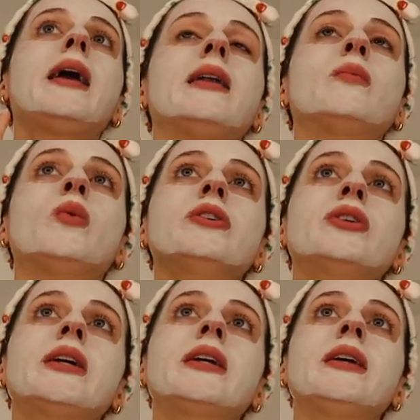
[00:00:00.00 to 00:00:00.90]
And I'm
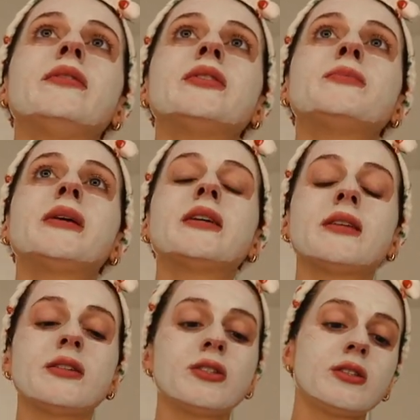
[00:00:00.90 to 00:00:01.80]
wondering if it's because
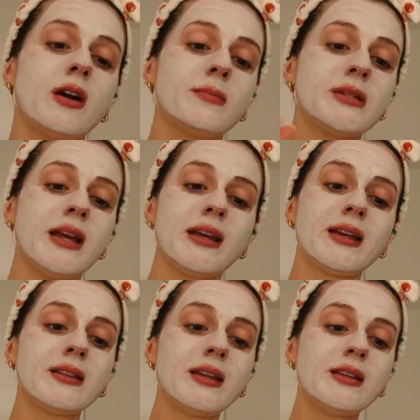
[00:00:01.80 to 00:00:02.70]
I stopped
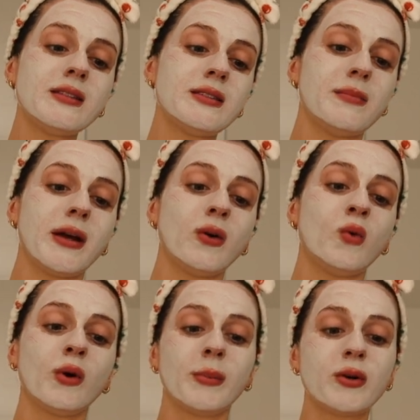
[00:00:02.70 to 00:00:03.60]
taking these and my
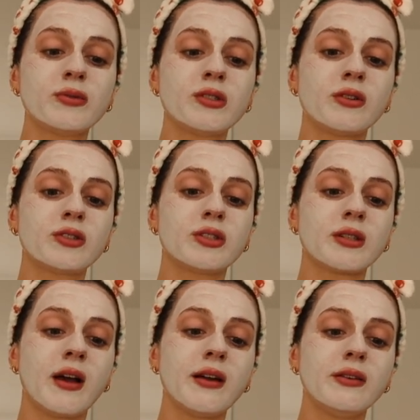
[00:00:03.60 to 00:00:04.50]
hormones are
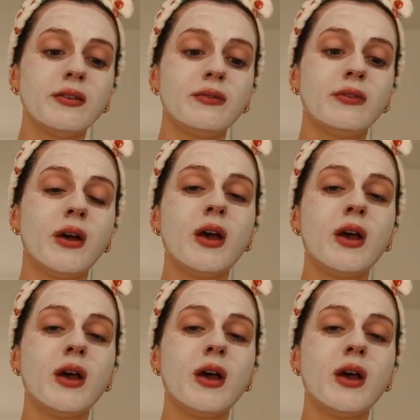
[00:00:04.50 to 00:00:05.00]
just kind of